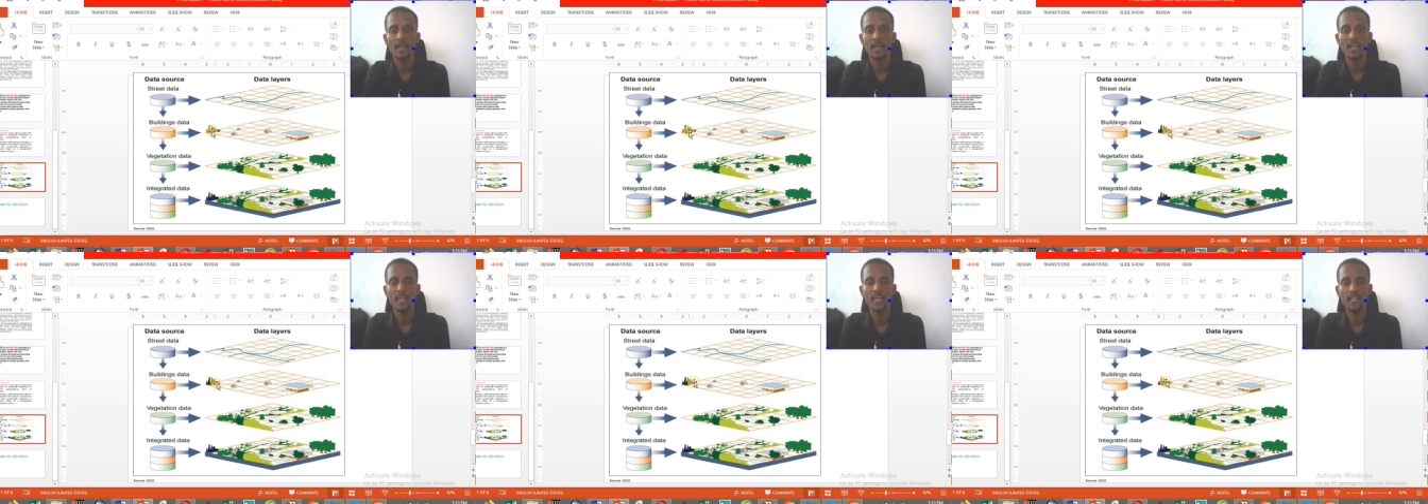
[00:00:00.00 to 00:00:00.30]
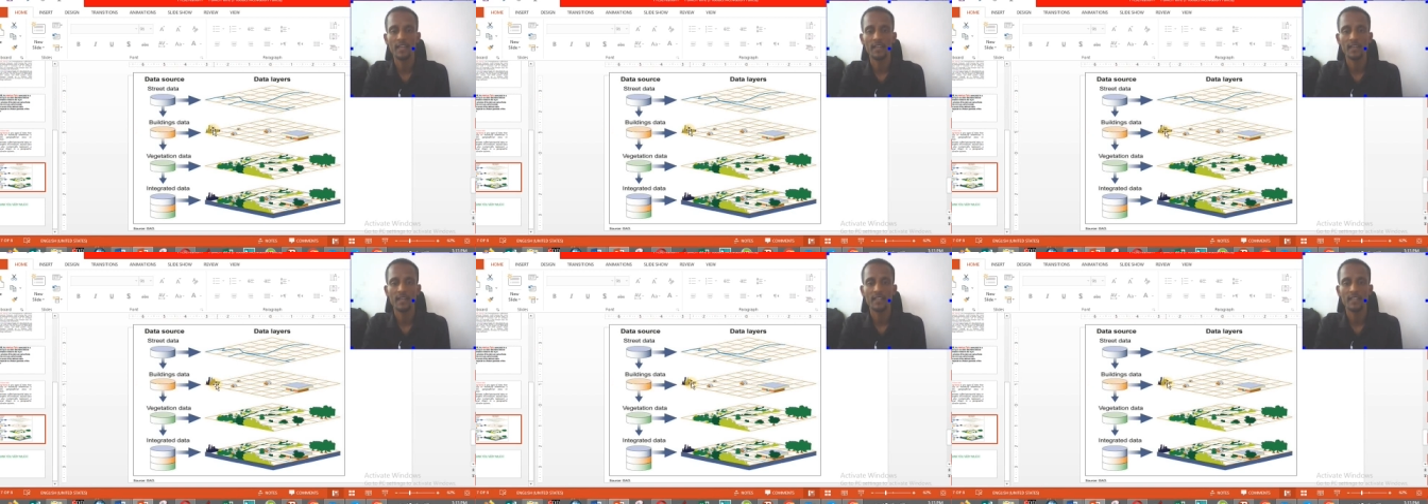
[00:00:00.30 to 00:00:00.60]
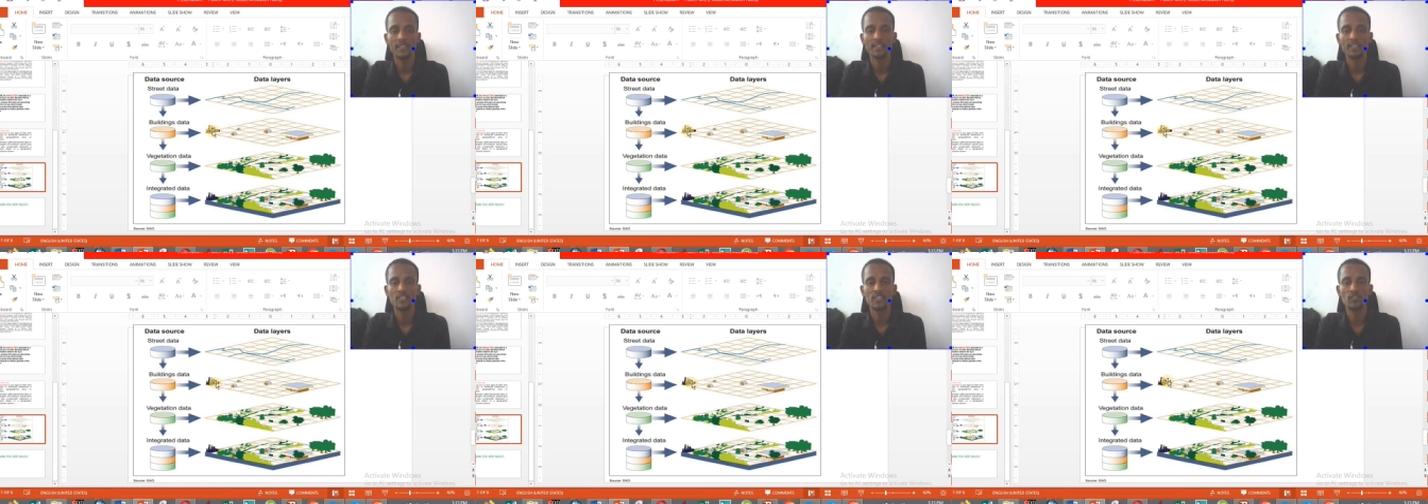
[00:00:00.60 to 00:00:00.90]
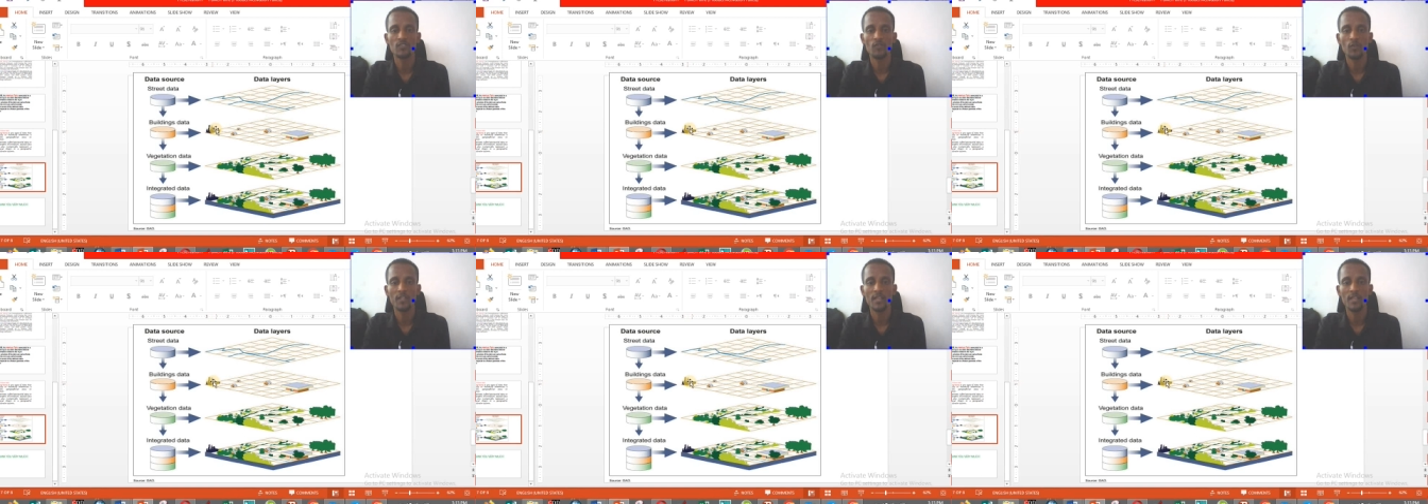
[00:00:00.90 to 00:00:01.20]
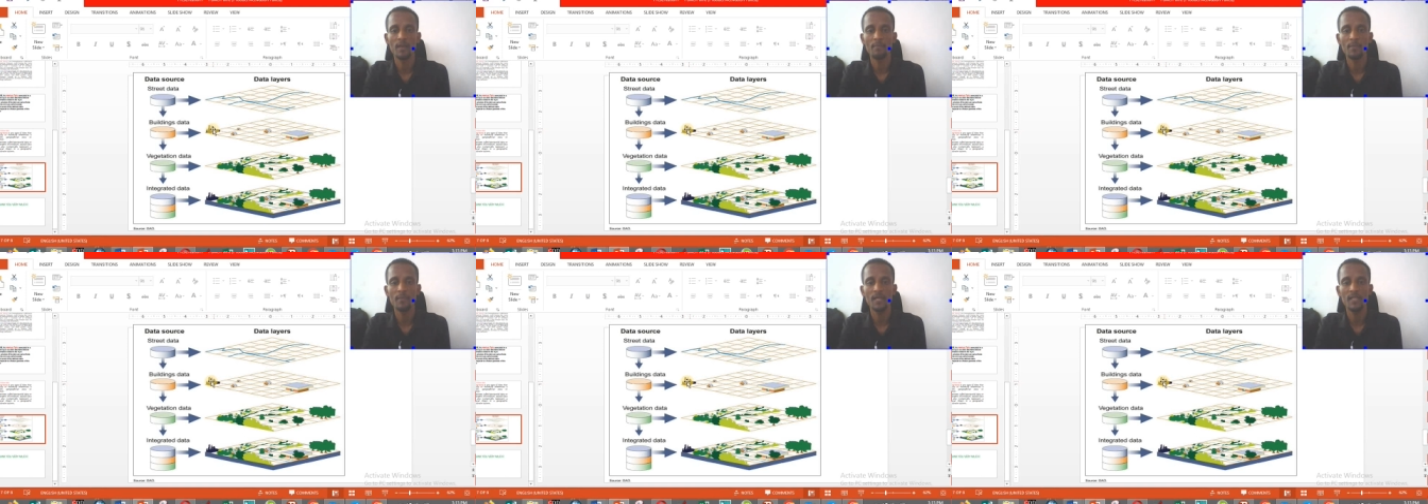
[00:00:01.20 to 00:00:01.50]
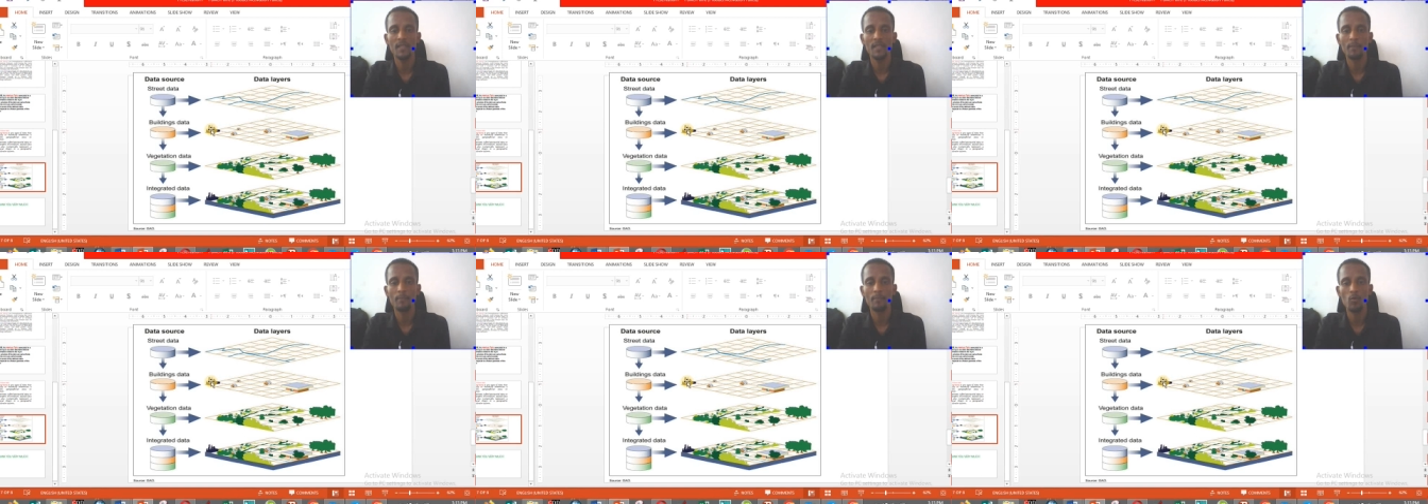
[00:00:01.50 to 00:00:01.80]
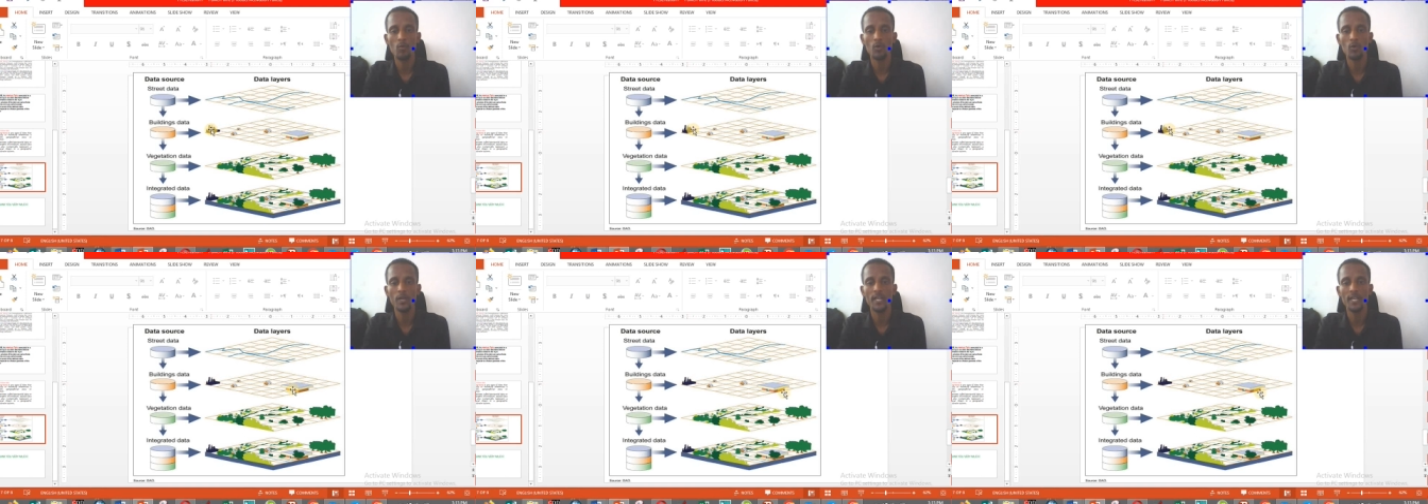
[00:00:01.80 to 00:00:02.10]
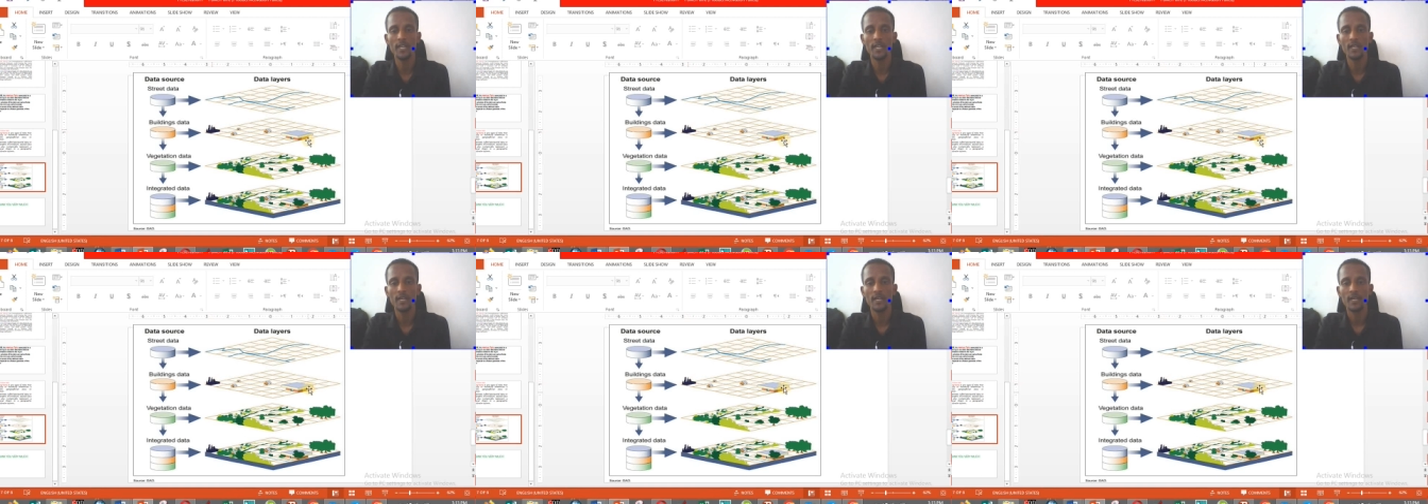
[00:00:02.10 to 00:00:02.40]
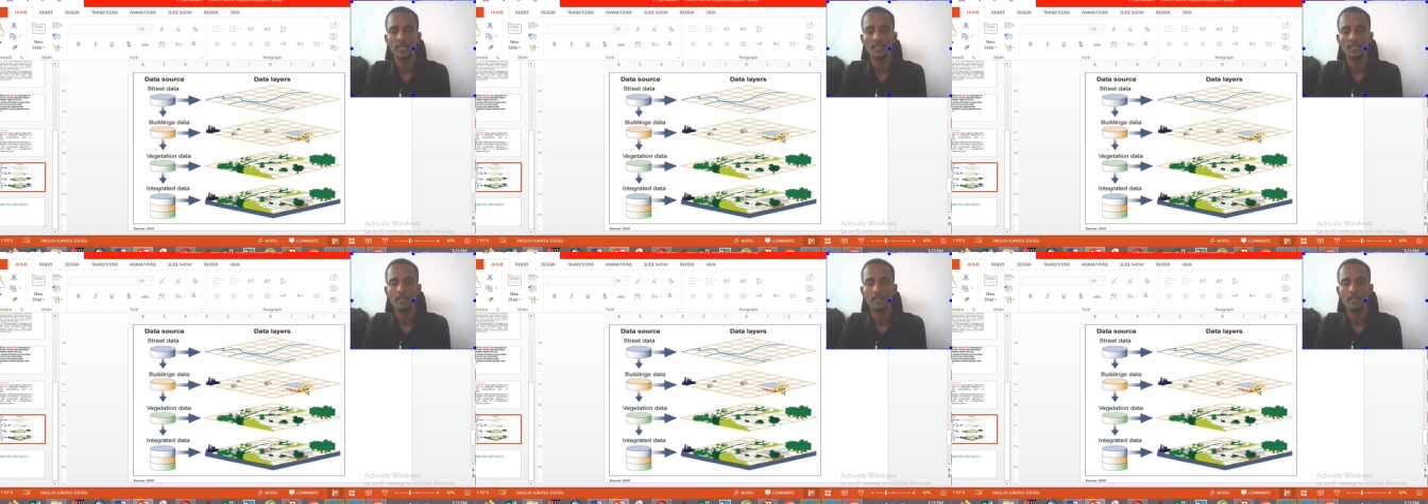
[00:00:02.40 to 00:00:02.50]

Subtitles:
Here, this is, for example, the building.